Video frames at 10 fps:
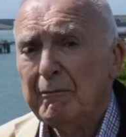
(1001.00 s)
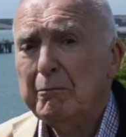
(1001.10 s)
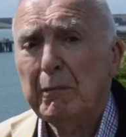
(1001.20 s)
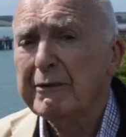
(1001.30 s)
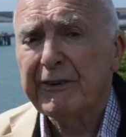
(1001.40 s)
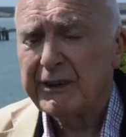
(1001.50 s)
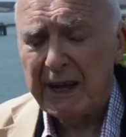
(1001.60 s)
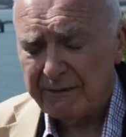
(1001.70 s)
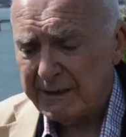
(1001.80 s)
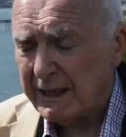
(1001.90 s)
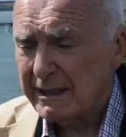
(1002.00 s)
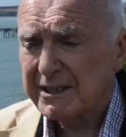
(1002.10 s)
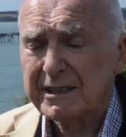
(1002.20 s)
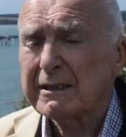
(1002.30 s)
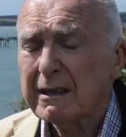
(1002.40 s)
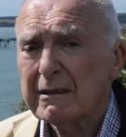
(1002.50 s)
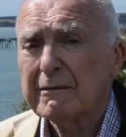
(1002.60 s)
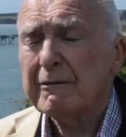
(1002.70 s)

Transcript: Milford Haven is still